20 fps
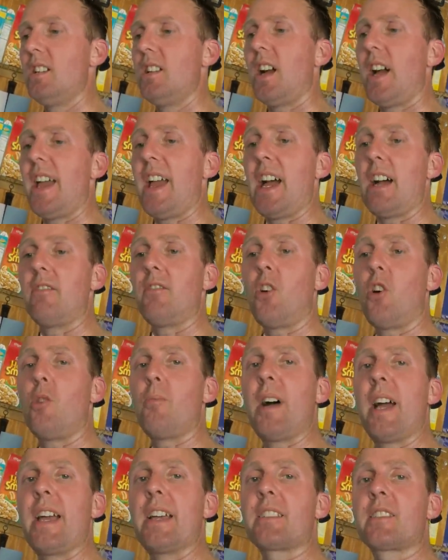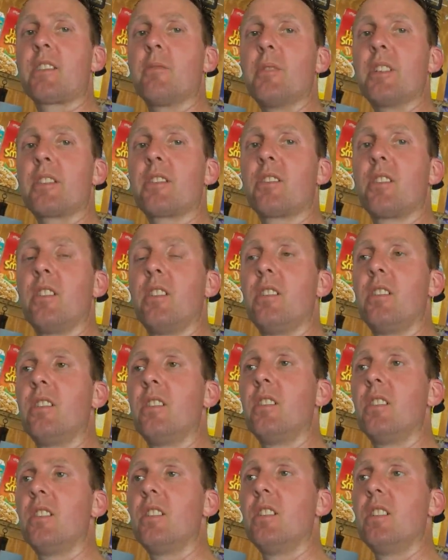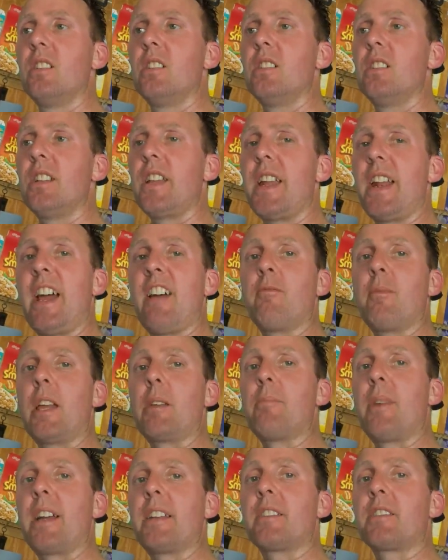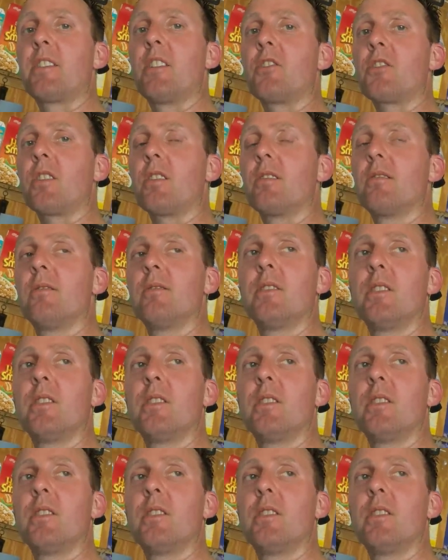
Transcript: I have all my estimates and I have made my decision.